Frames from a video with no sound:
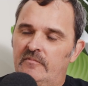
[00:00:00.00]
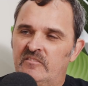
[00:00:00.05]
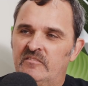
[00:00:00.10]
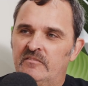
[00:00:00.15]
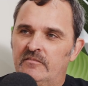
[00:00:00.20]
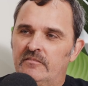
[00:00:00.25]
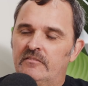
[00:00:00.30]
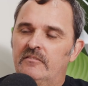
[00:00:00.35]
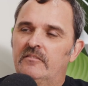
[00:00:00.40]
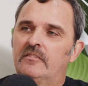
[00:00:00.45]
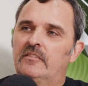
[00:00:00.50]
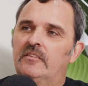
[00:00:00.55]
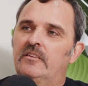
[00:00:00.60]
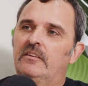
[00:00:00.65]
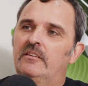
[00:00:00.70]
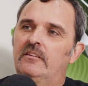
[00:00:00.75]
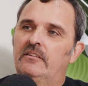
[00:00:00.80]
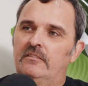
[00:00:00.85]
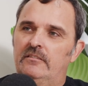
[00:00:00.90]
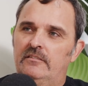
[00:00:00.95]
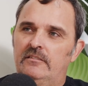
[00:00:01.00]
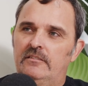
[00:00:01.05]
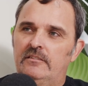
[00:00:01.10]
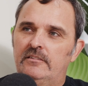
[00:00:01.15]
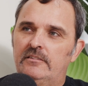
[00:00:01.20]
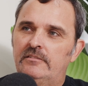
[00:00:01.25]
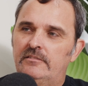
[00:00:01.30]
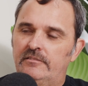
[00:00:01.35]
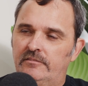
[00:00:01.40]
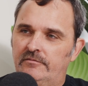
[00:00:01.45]
Obviously with buggies, you would
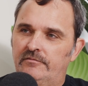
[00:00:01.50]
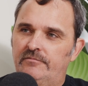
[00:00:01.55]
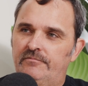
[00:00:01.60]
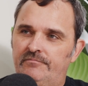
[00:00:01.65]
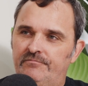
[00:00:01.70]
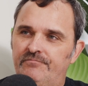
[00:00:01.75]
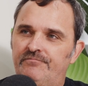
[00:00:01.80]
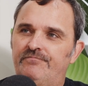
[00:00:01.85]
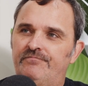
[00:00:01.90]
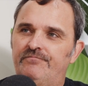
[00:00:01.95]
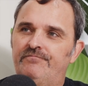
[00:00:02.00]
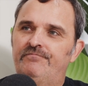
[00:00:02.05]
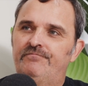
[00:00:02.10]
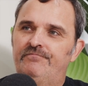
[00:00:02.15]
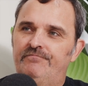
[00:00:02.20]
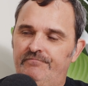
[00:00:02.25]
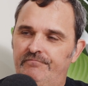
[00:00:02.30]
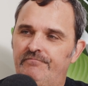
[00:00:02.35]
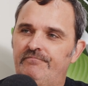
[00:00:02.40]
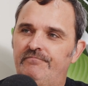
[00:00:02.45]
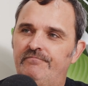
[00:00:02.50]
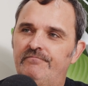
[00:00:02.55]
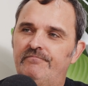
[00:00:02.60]
know that more than anyone.